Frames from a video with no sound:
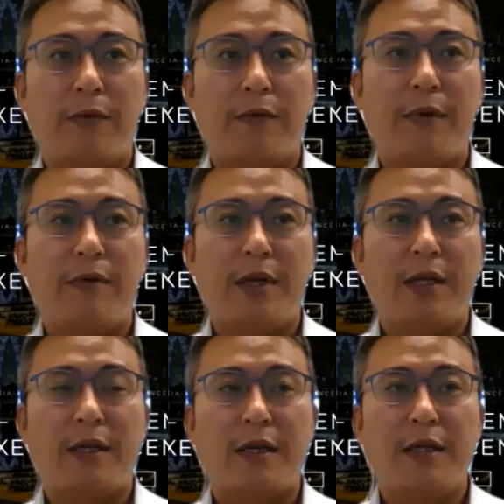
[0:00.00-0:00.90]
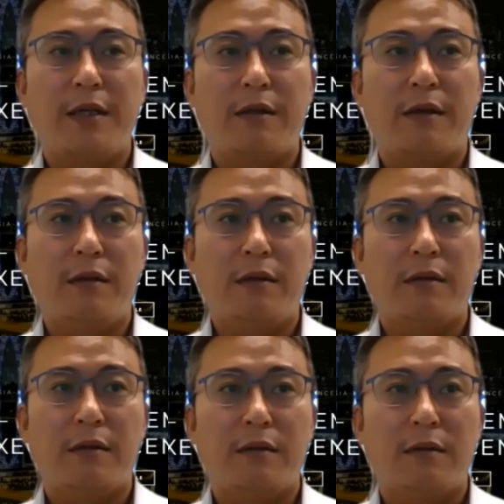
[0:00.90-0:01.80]
very exciting talk,
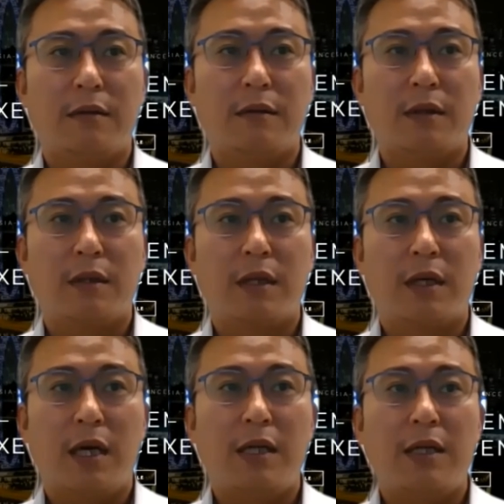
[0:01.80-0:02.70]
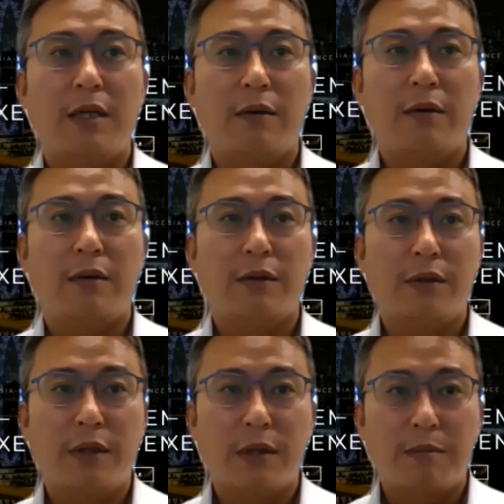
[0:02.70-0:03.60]
and then also
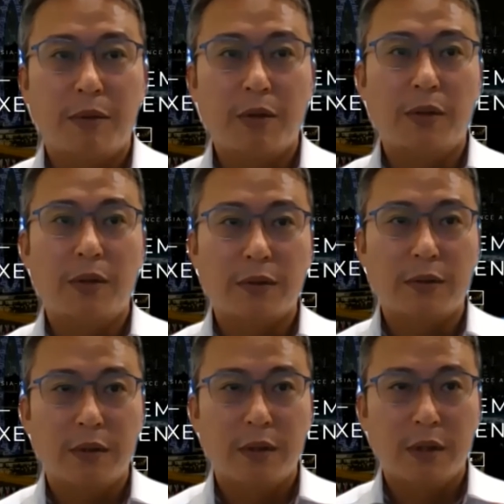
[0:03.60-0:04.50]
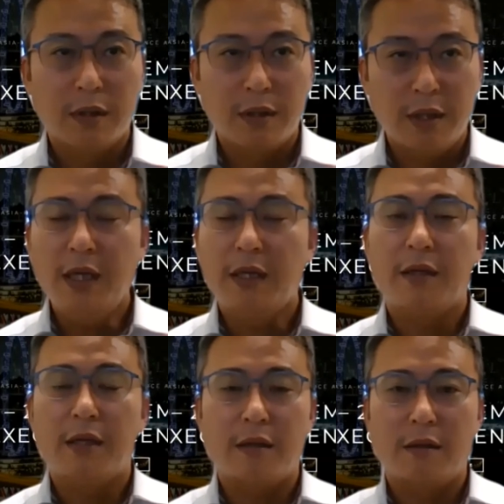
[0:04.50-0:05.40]
the
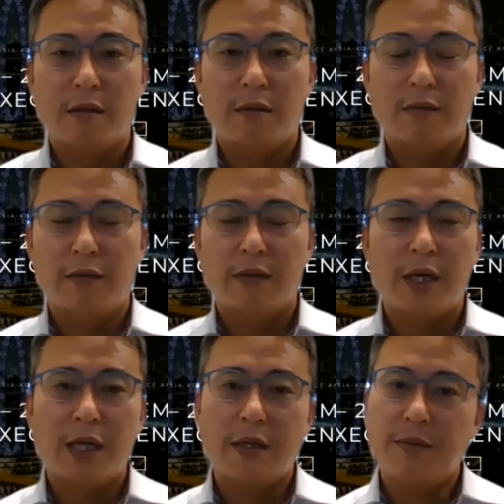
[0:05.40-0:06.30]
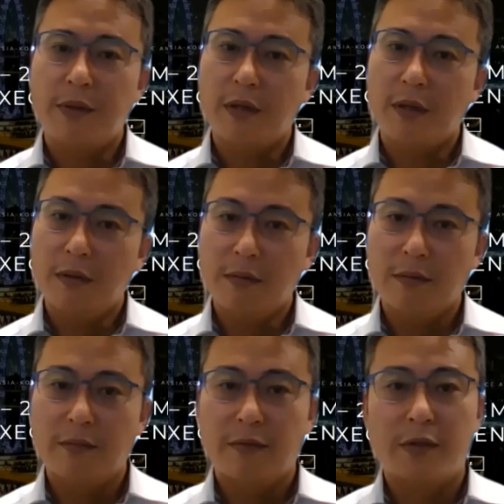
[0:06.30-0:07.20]
Proto-Nixis for the SPR
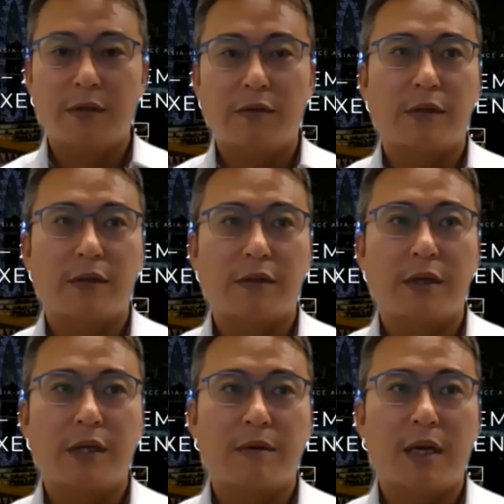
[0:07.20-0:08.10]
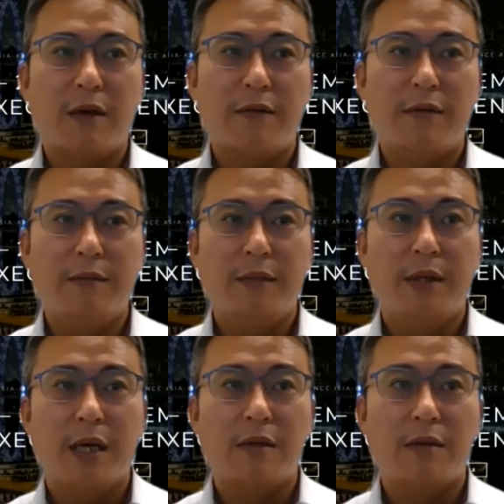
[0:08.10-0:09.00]
for the drug screening platform,
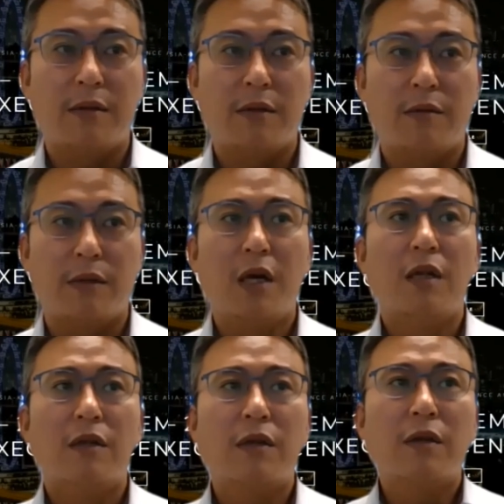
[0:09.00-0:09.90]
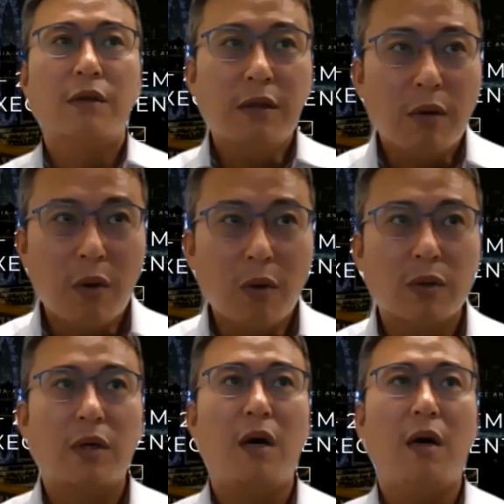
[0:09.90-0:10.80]
and so on. So this whole
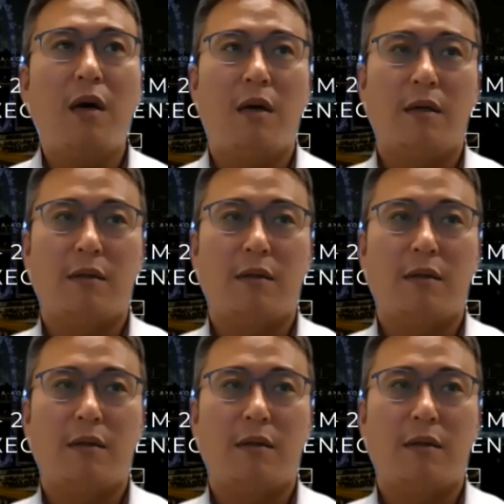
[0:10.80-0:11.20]
talk